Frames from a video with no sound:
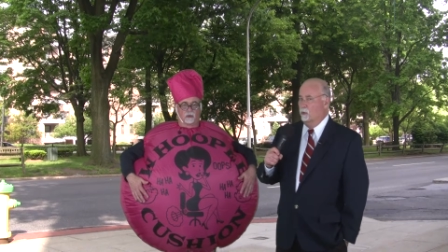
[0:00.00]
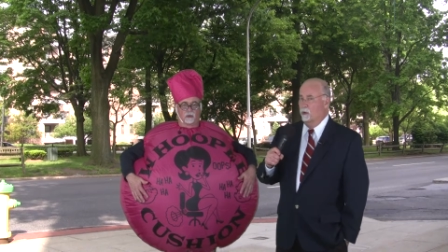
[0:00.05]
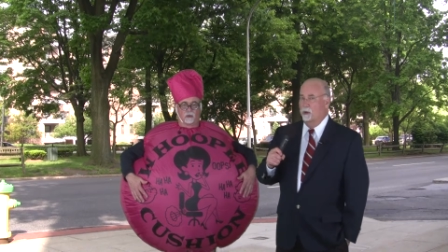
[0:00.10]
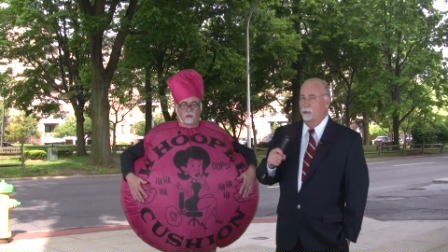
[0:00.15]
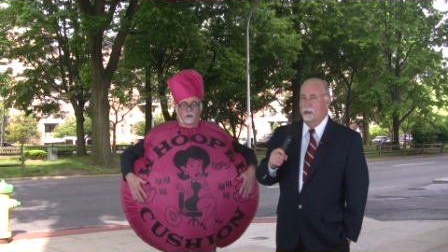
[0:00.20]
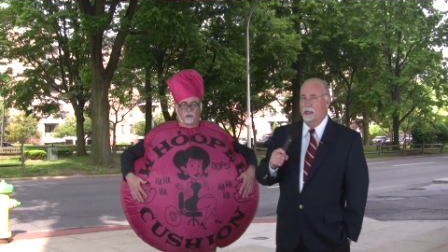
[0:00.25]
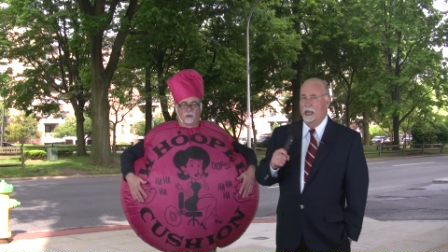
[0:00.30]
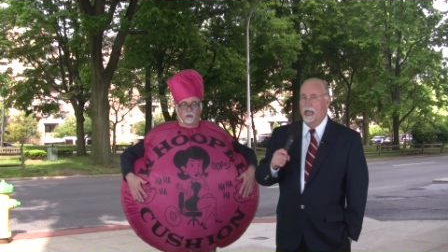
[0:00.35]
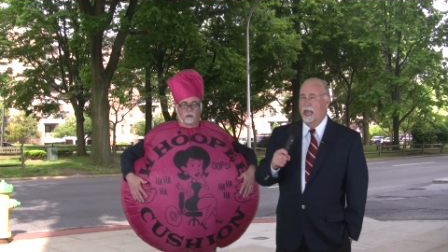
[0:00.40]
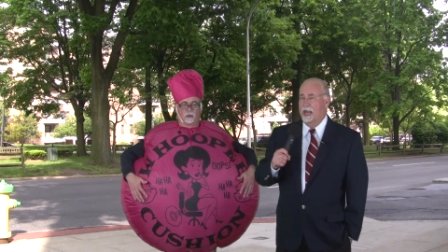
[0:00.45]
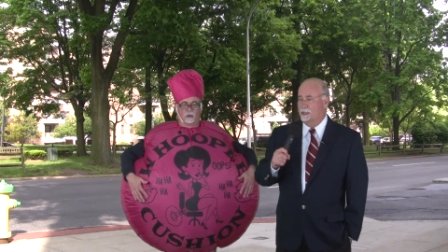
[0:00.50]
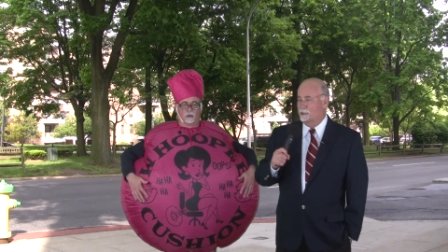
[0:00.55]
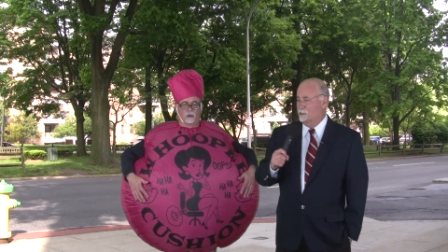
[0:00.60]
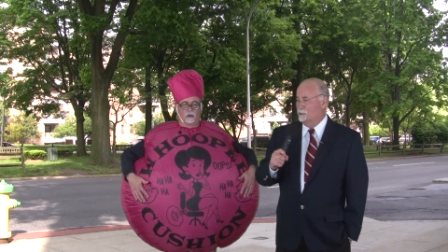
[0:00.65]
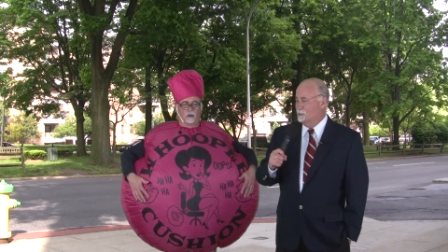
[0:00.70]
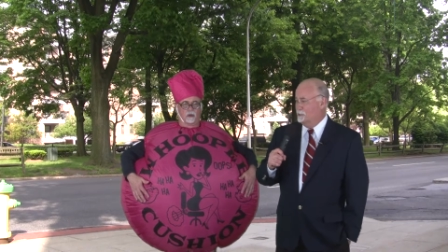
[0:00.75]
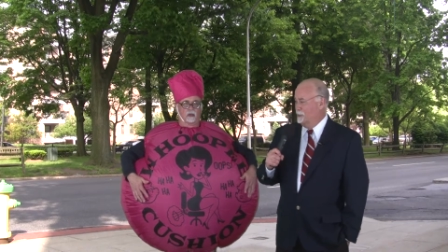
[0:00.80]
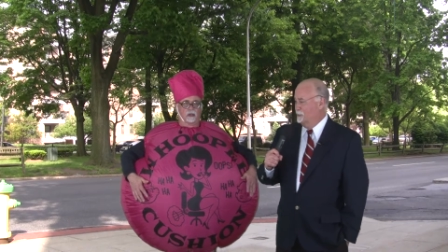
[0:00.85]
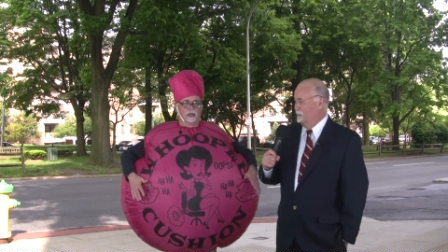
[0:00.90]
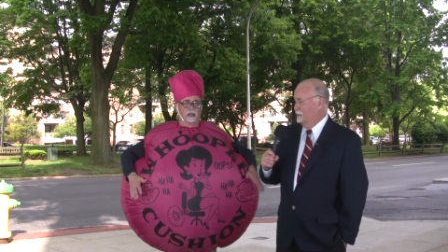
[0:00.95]
want to be an actor?
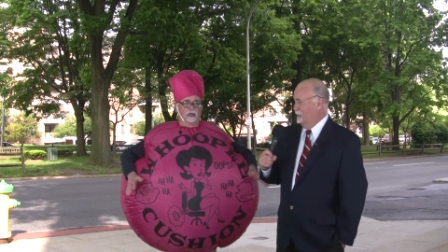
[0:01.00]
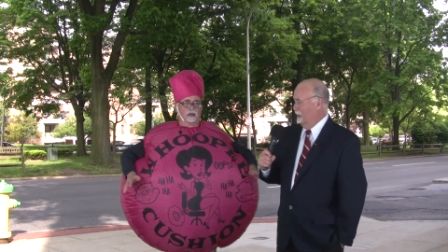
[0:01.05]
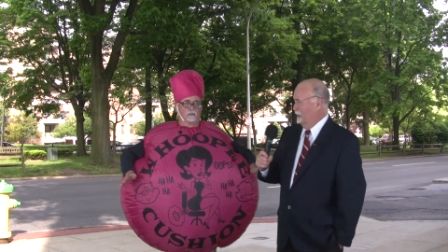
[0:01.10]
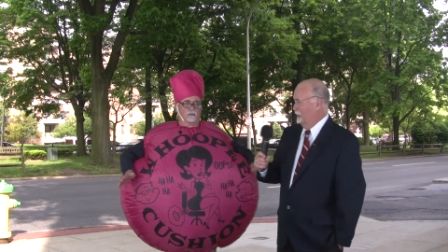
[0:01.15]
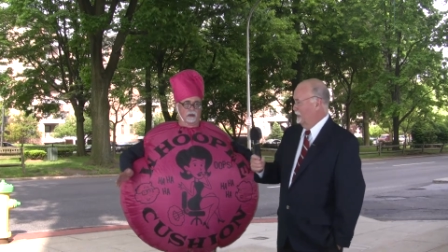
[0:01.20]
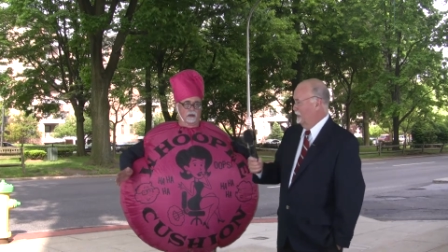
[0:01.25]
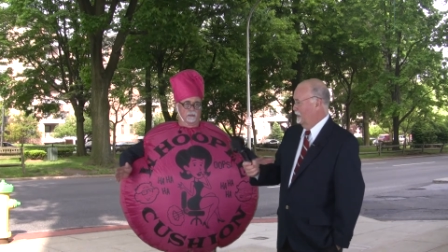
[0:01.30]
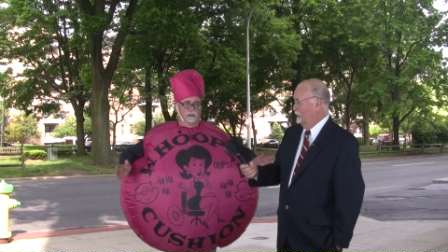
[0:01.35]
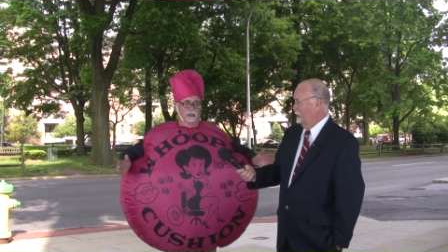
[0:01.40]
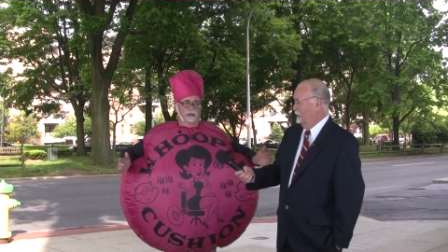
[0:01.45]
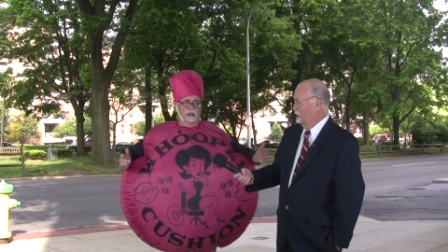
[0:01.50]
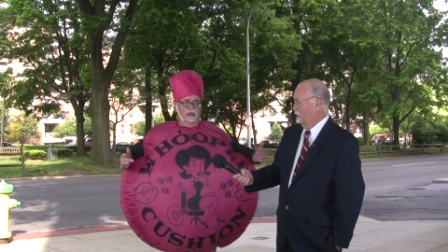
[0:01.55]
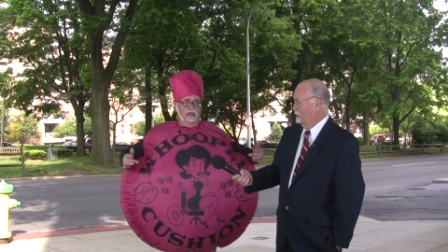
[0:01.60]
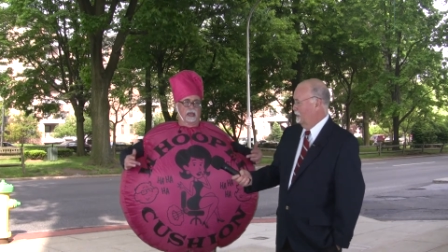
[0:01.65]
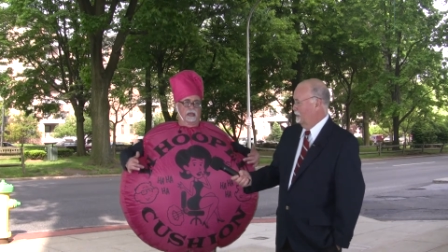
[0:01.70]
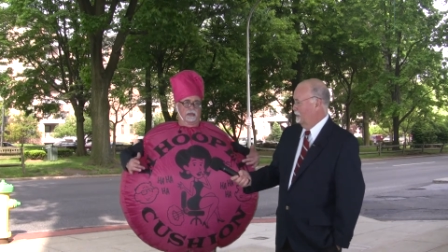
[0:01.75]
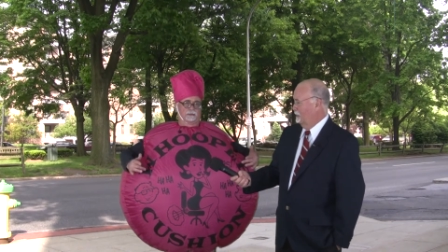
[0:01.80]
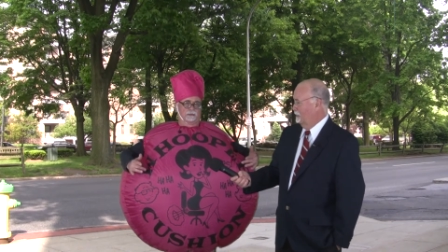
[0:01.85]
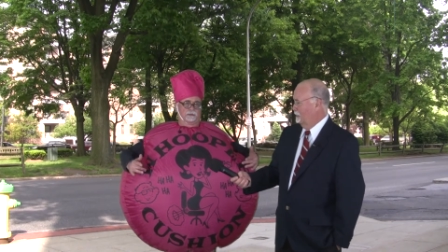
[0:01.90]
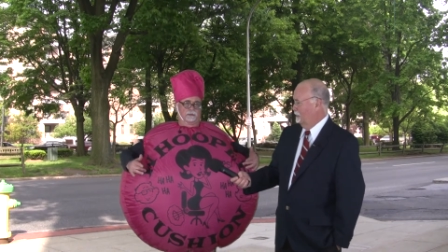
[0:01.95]
Someday. Oh yeah, I want to be an
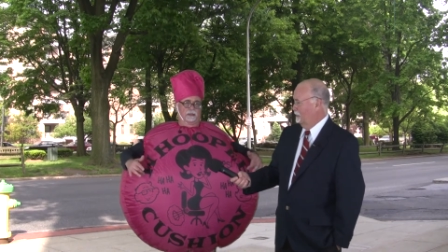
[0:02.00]
actor.